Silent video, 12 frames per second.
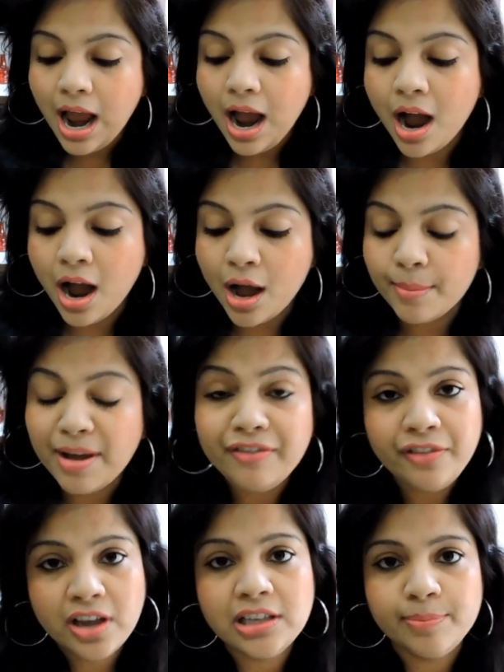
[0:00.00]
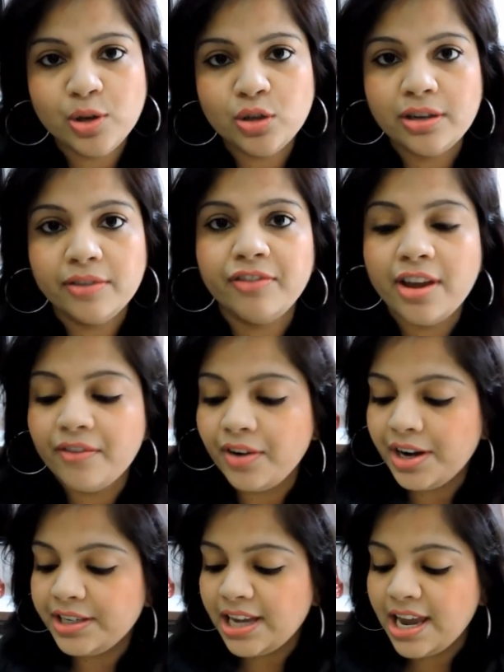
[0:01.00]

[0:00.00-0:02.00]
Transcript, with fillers: uh, my first beauty favorite